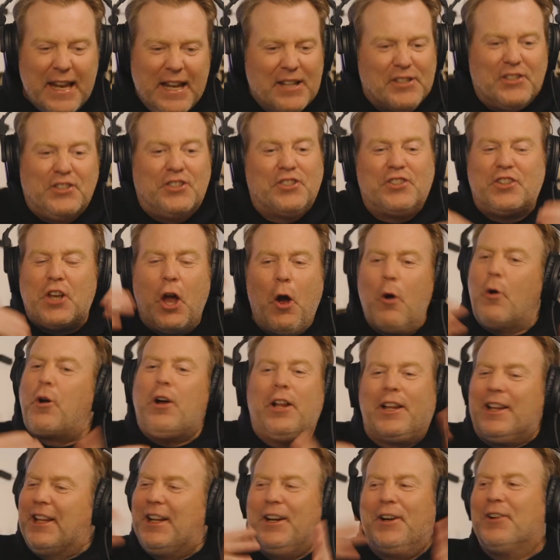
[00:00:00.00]
is so
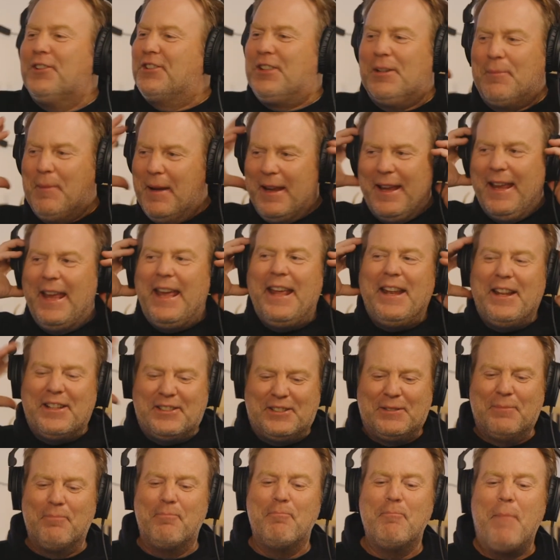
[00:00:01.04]
clear to me. It
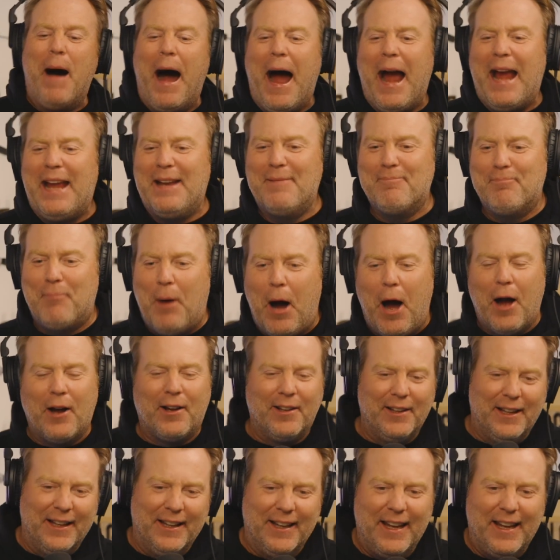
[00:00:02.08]
is mind-boggling.